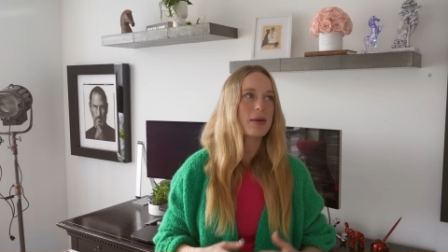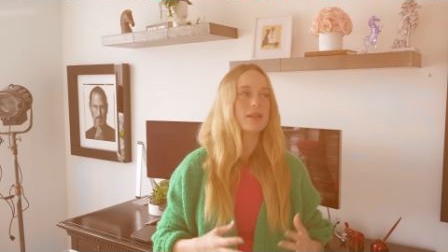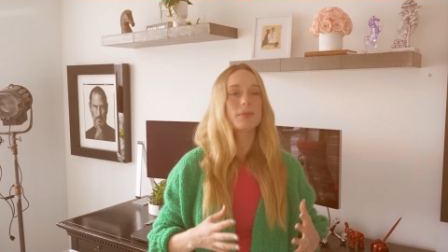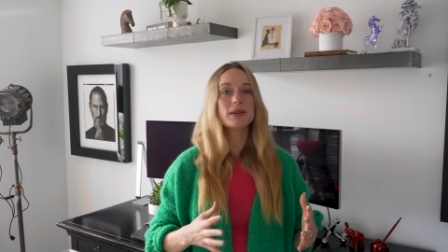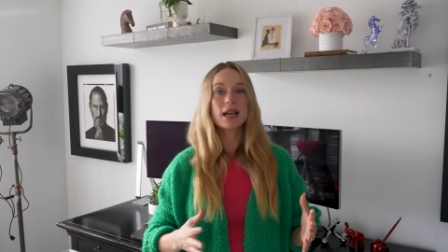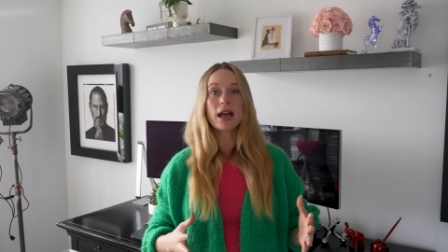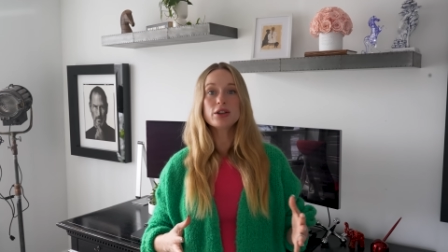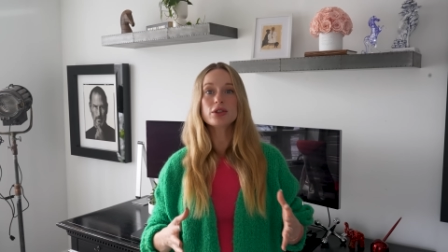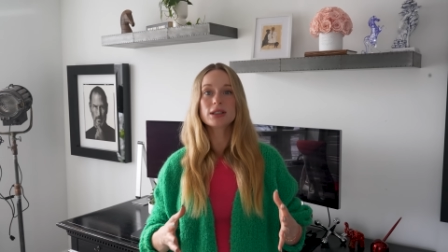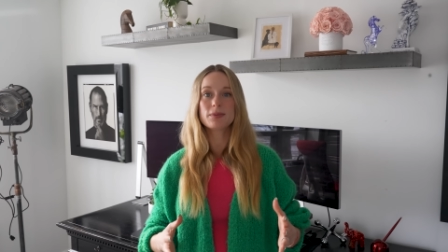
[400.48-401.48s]
mean, the
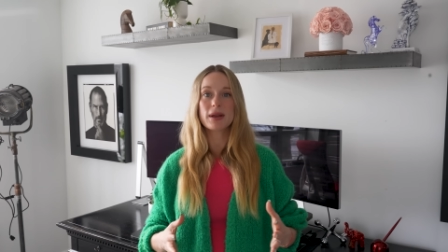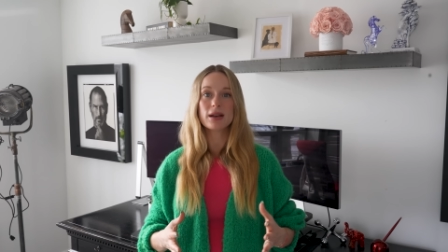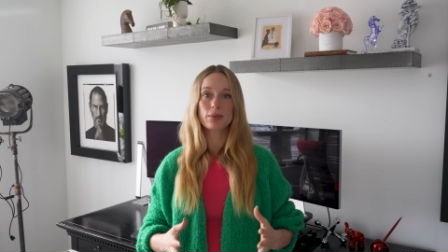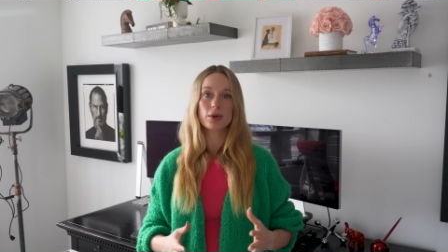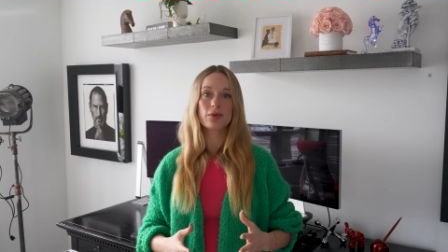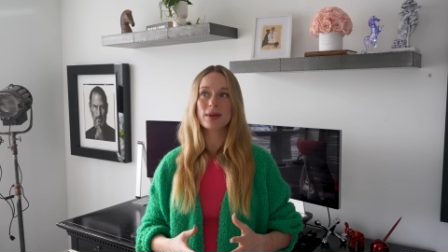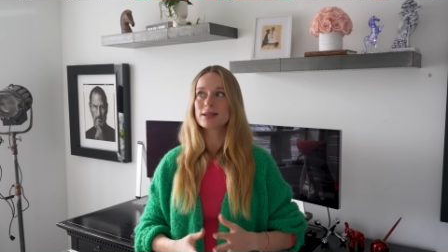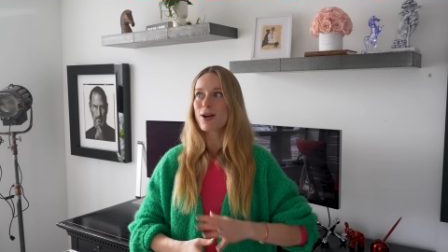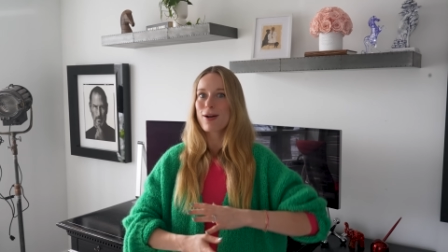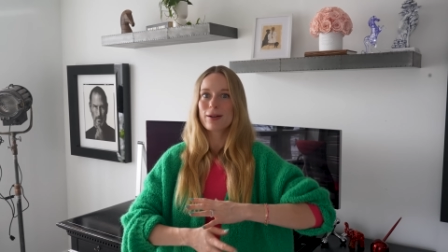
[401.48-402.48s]
potential speed
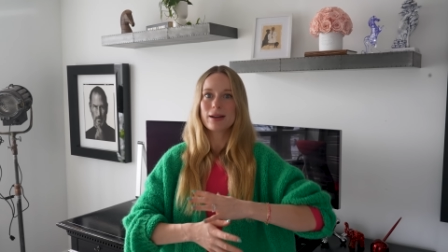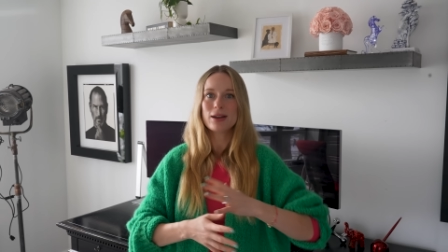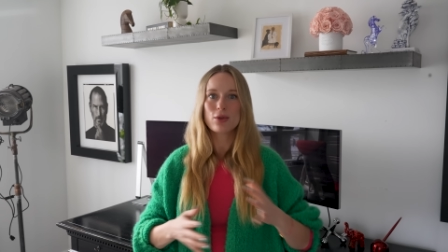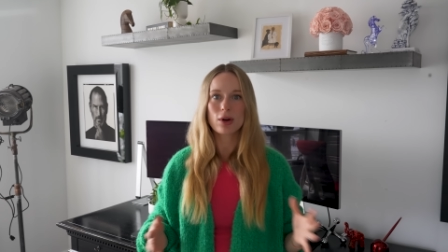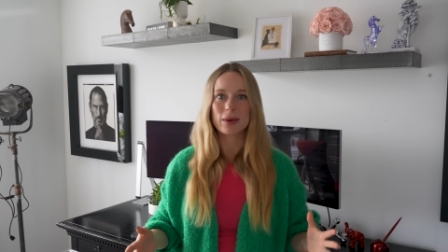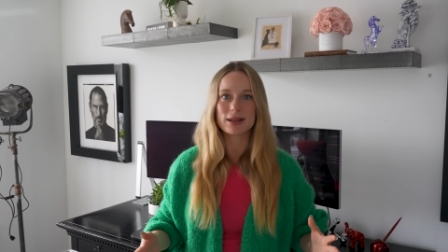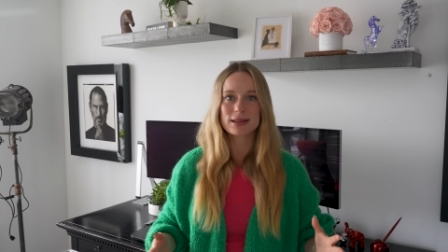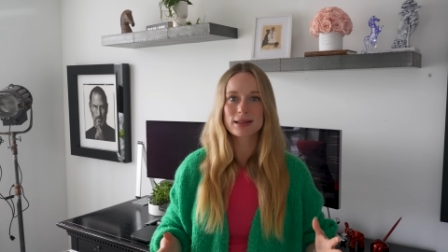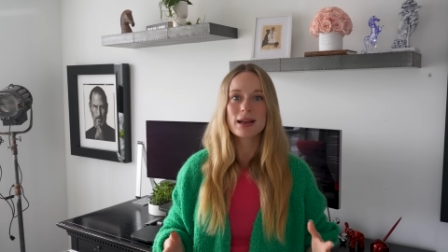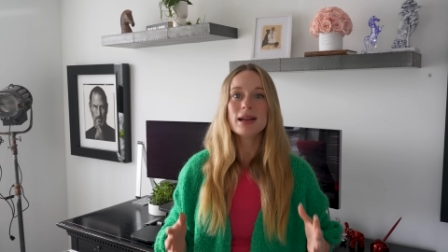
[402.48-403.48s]
improvements are
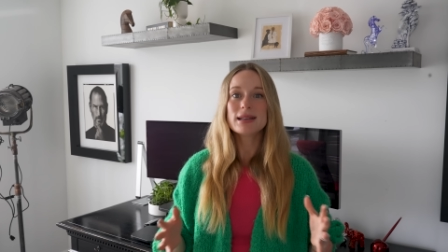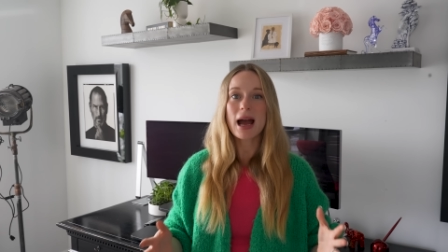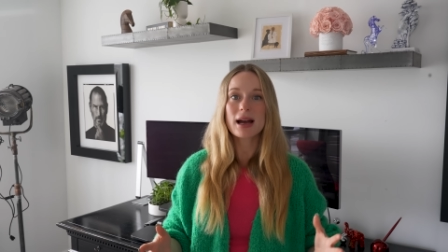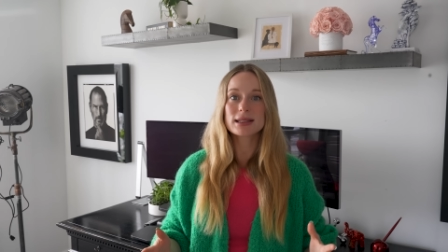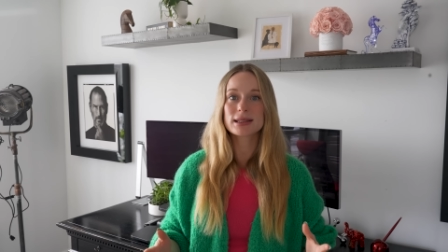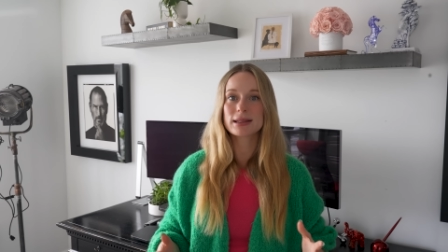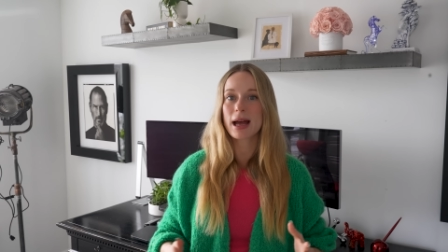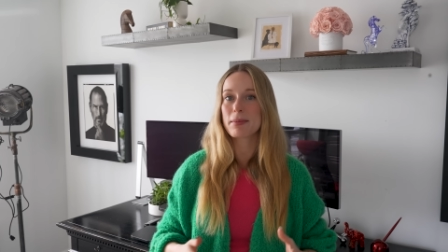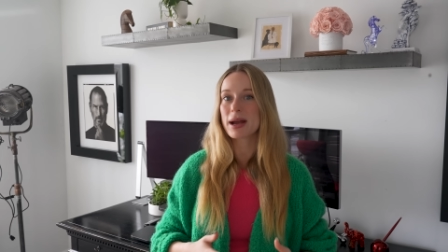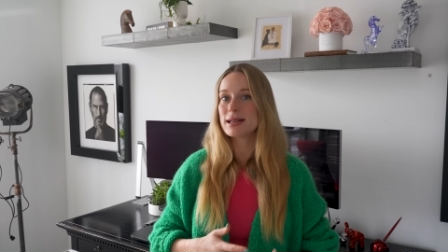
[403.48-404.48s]
enormous. Tasks
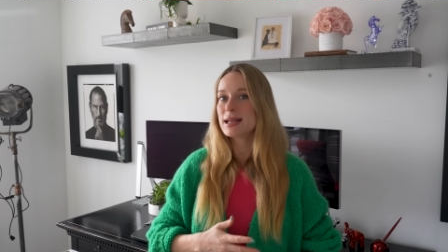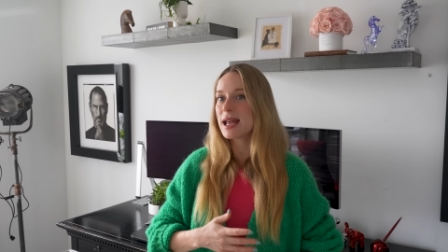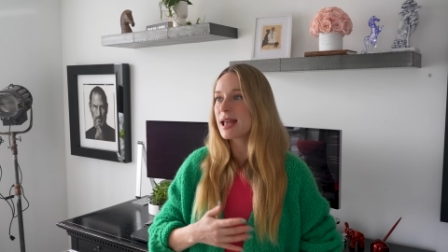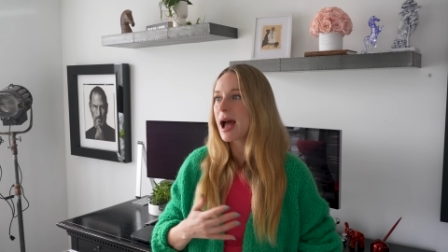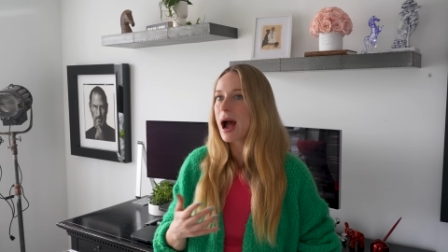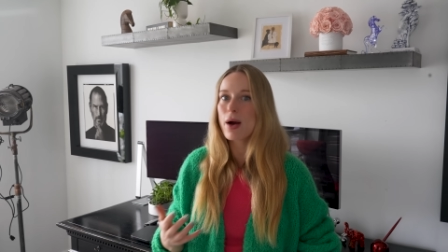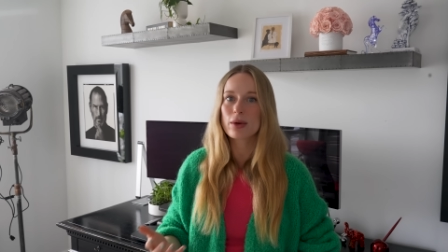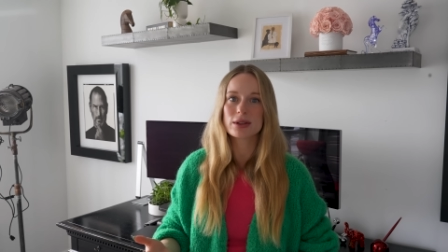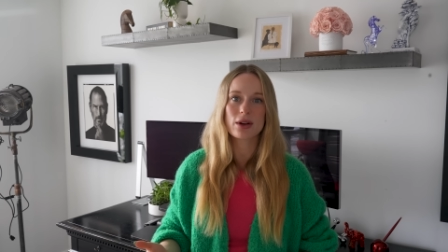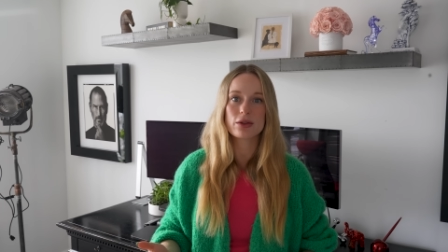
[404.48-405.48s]
that might take
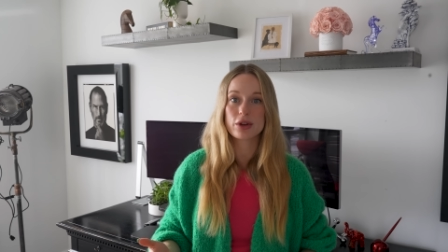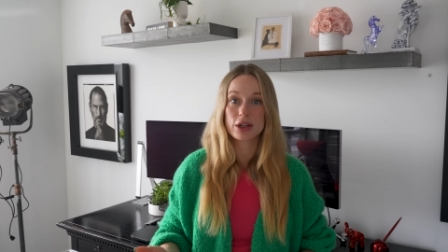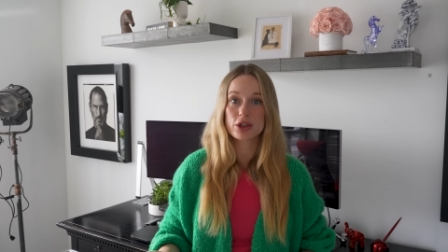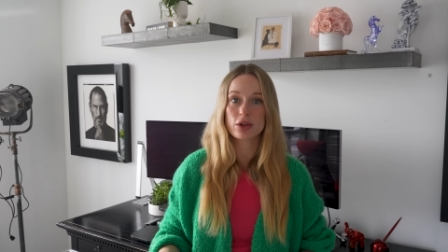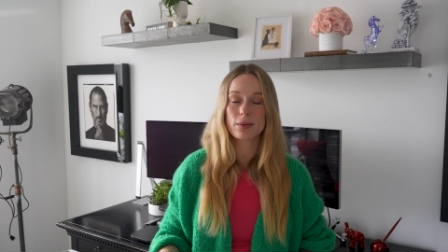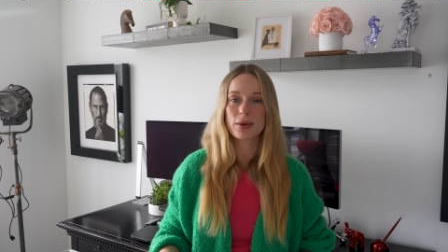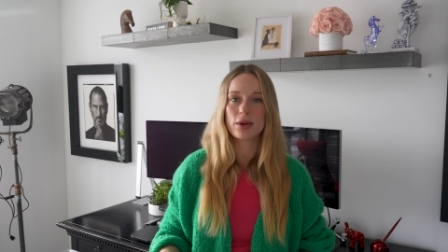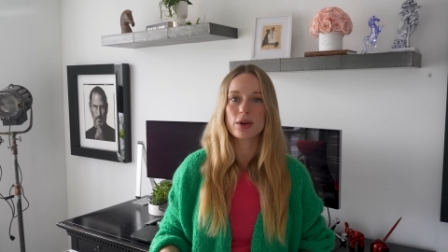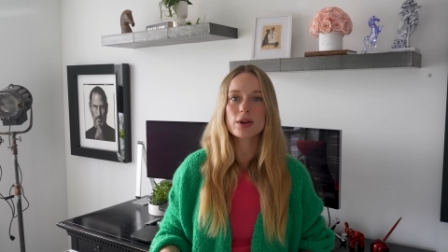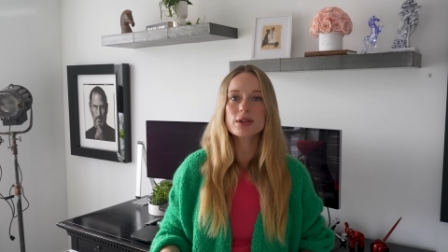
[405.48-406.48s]
hours on traditional
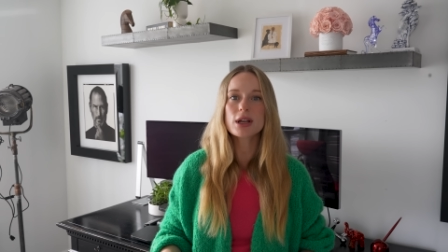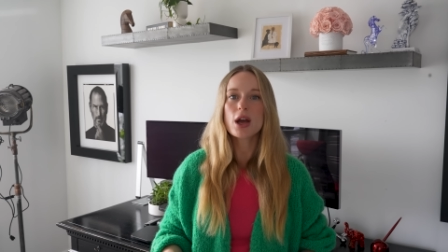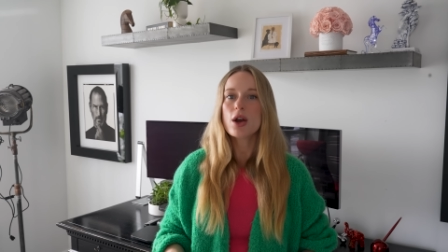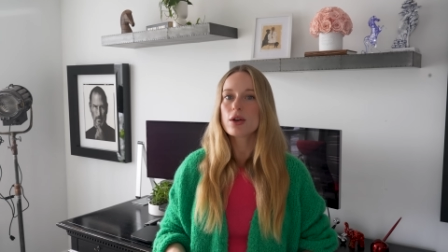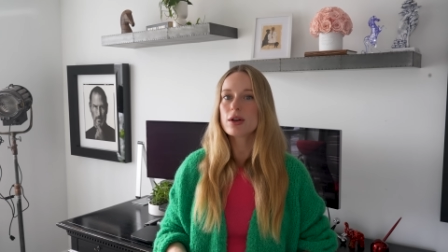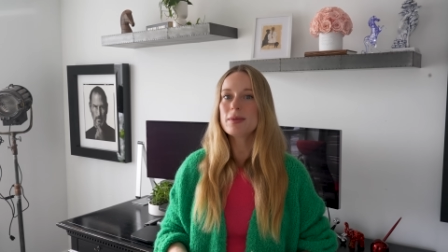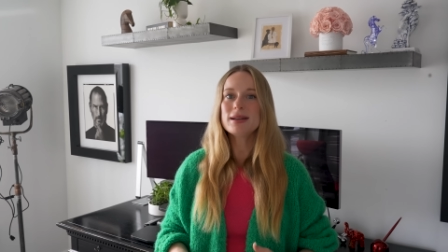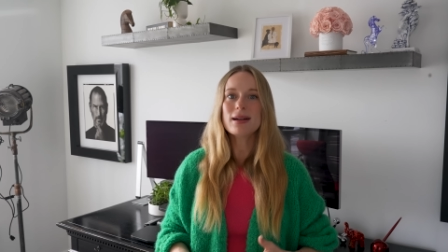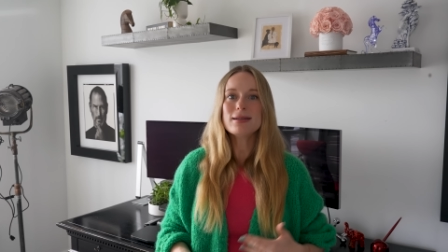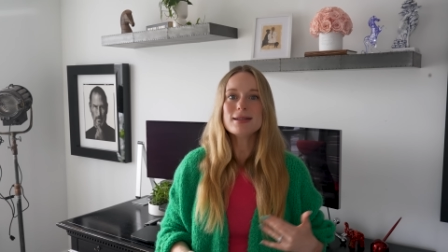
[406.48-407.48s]
computers could be
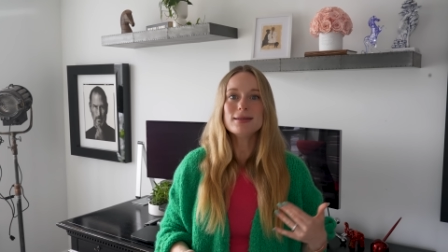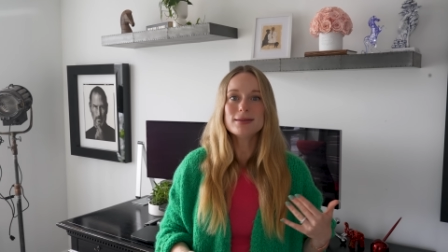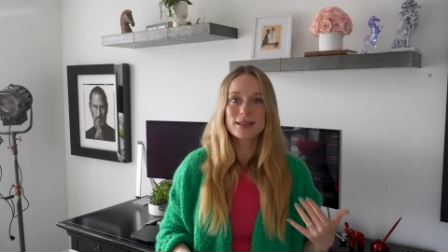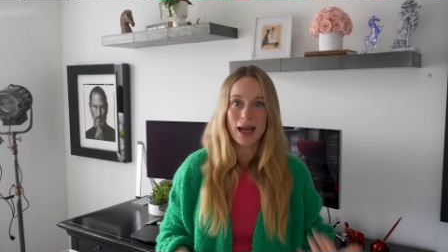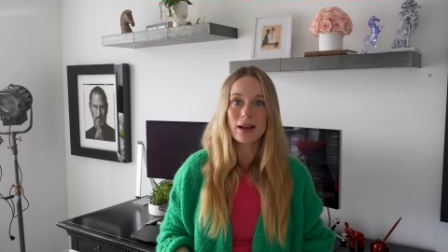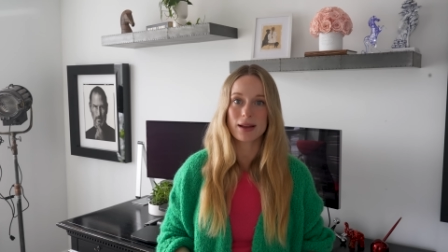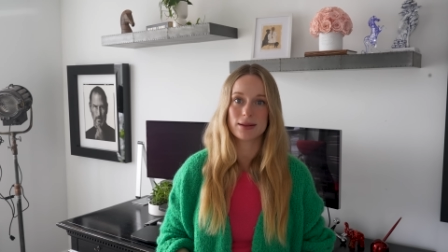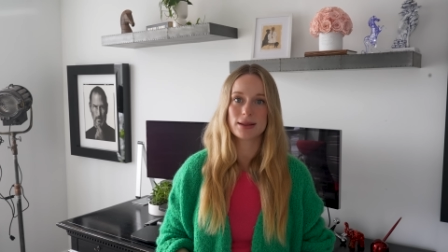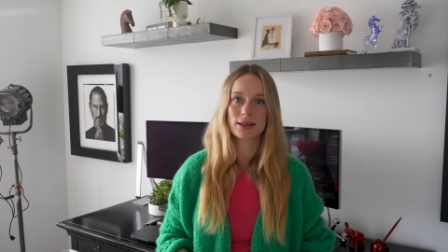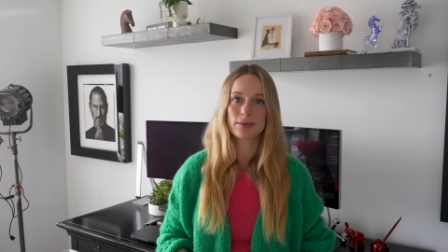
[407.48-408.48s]
done in
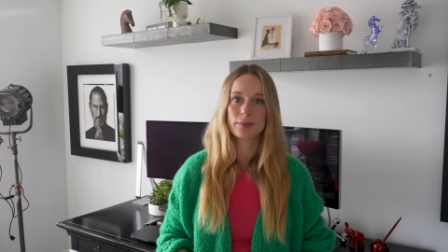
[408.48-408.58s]
seconds.